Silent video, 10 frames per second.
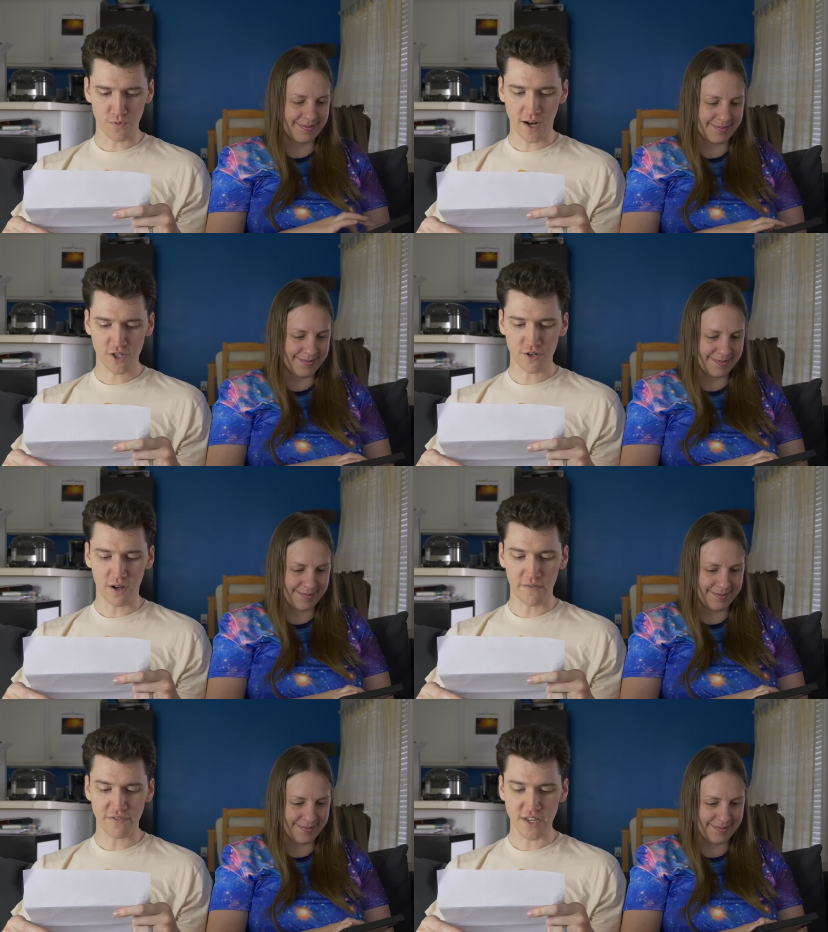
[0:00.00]
Speaker 1: director
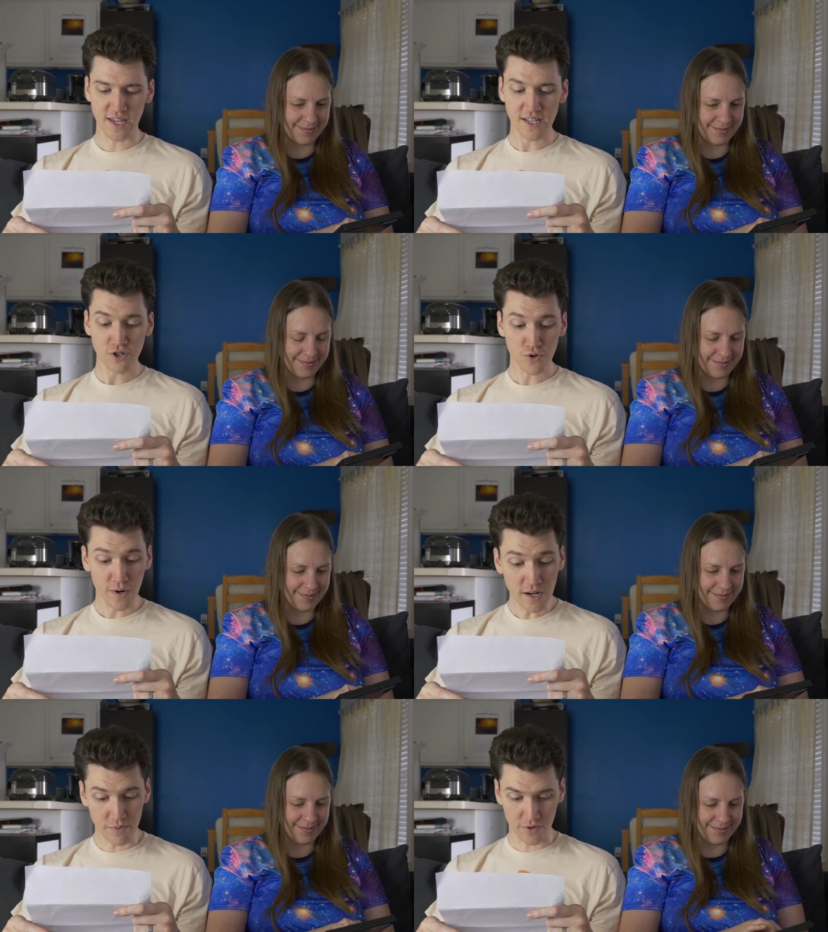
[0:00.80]
of The
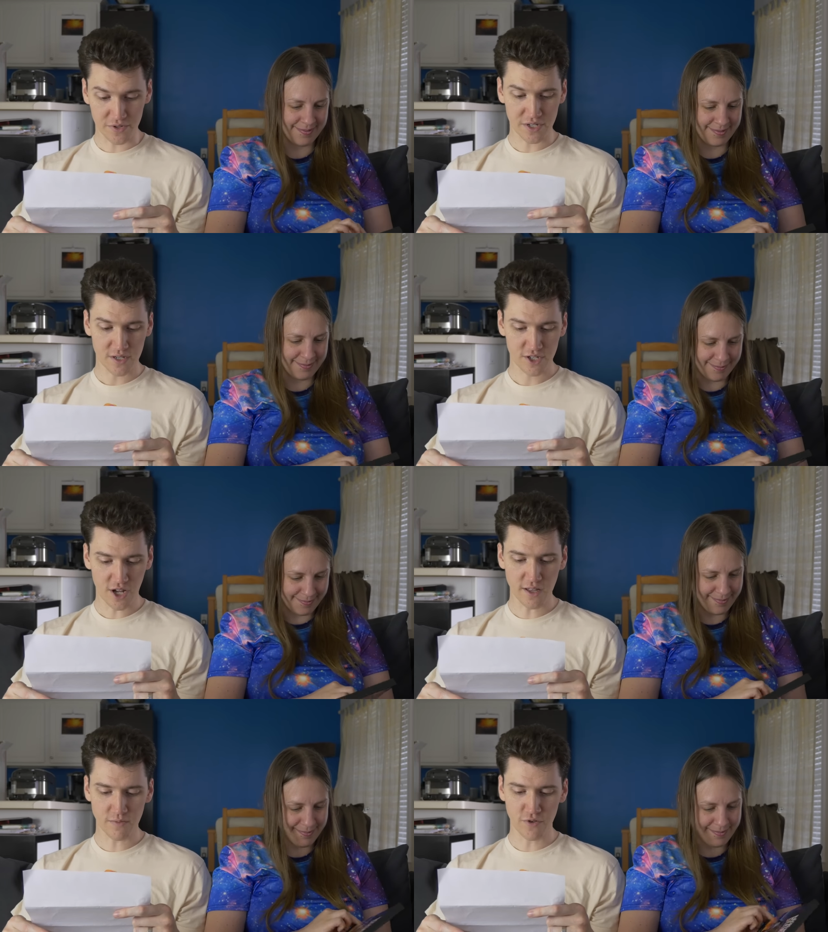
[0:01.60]
Incredibles.
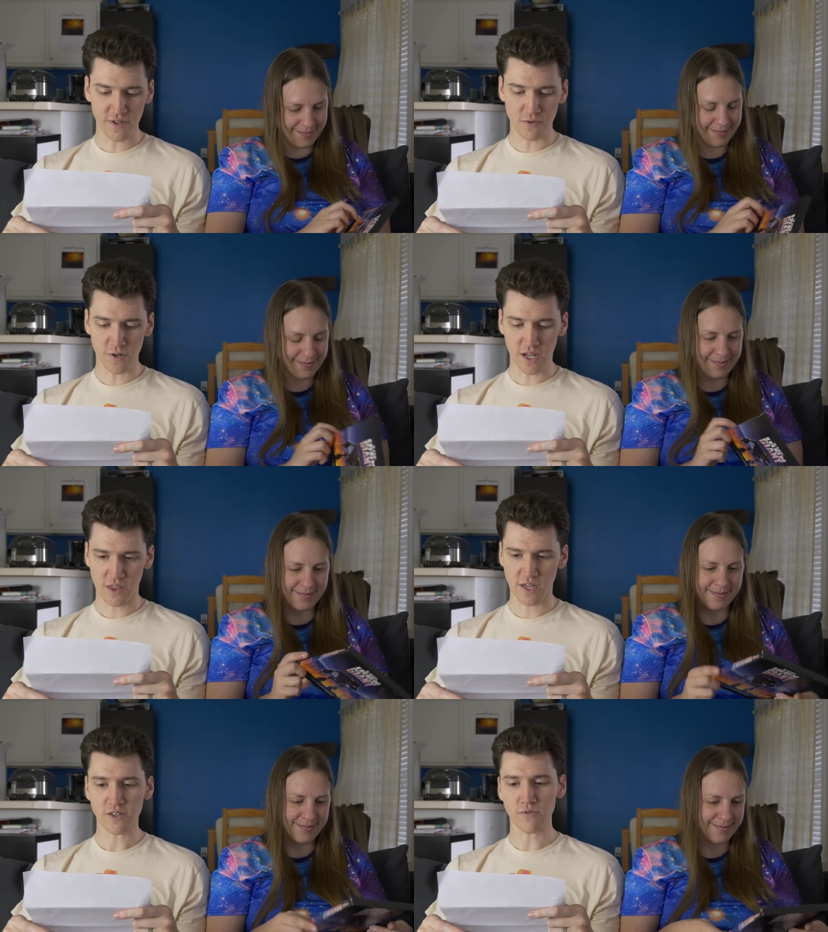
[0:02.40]
Solid movie and one I
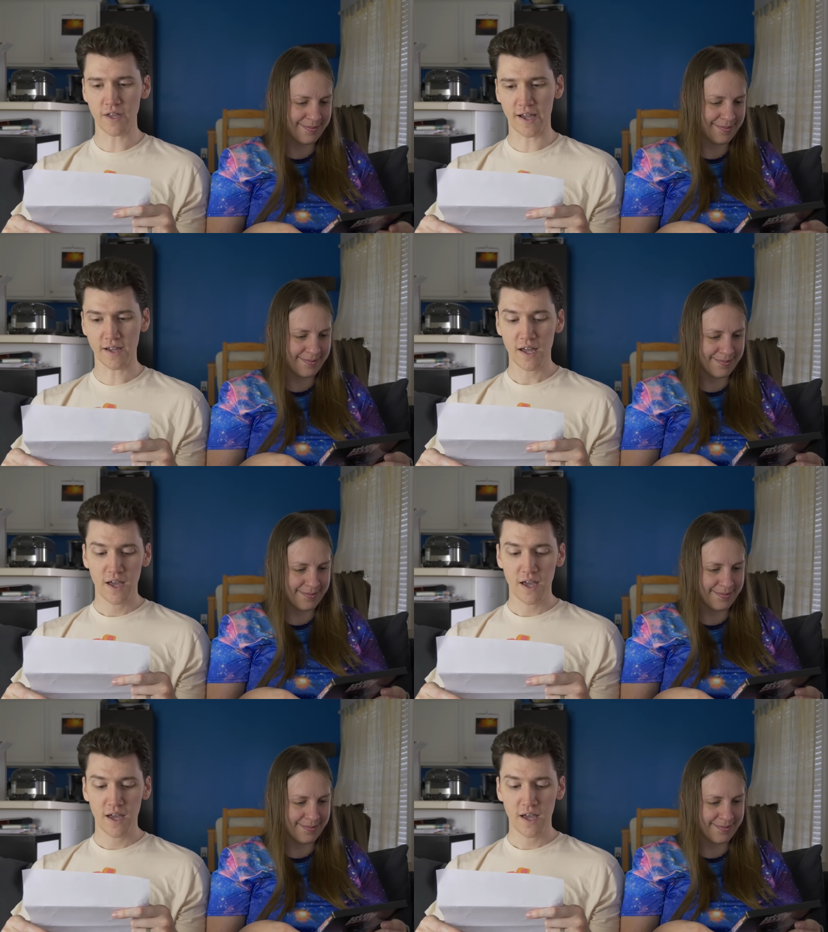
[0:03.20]
think you'll like.